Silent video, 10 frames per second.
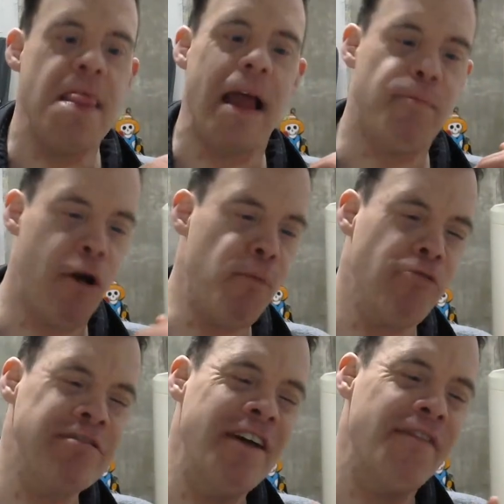let's put
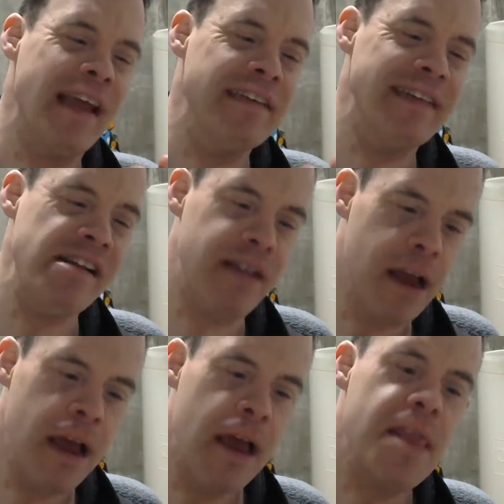more civilization.
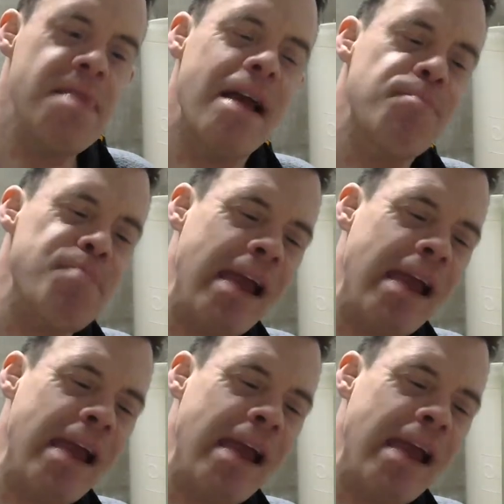let's